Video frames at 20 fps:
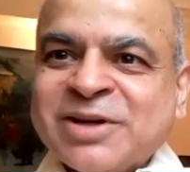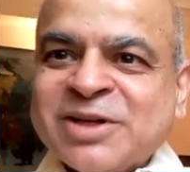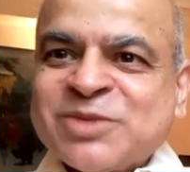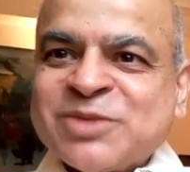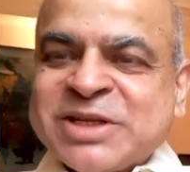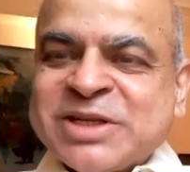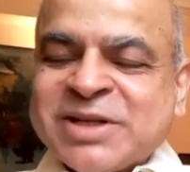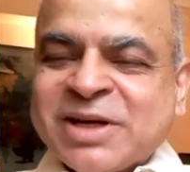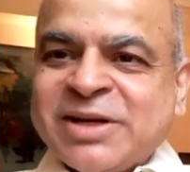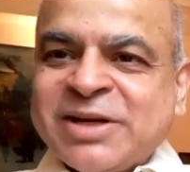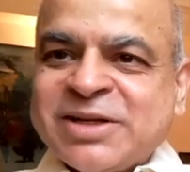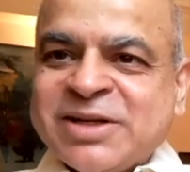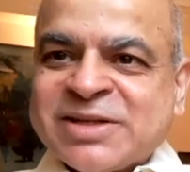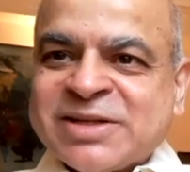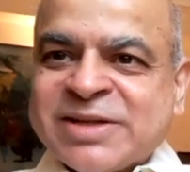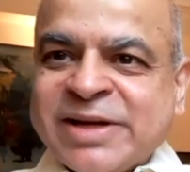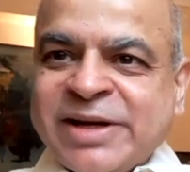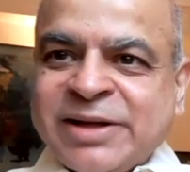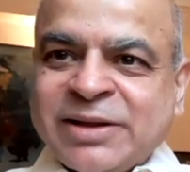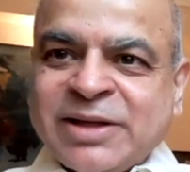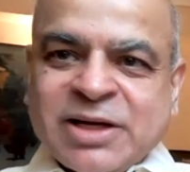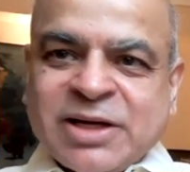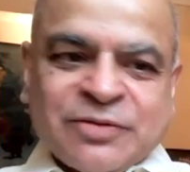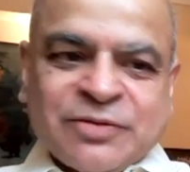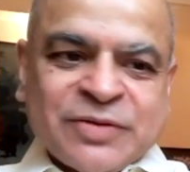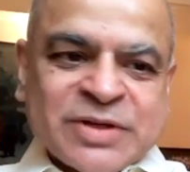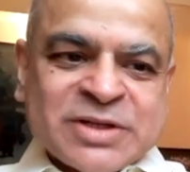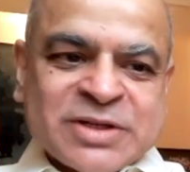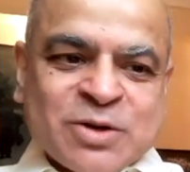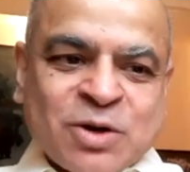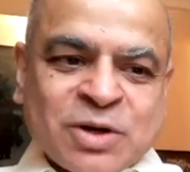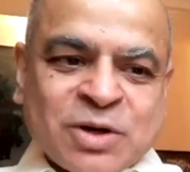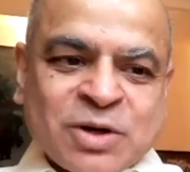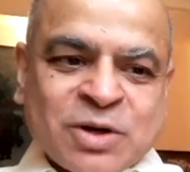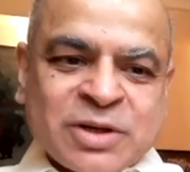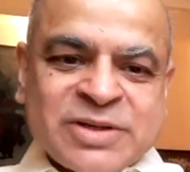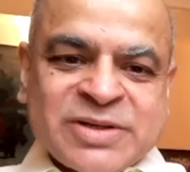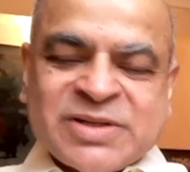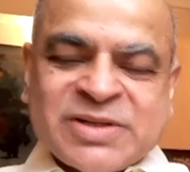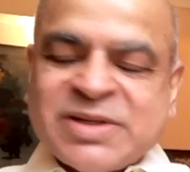It's basically just saying that if a stock
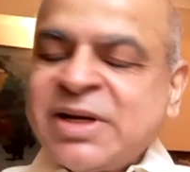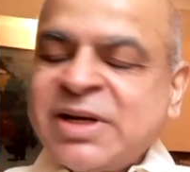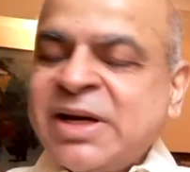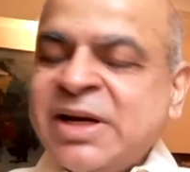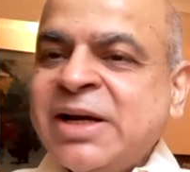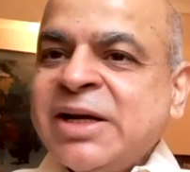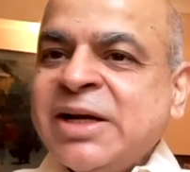is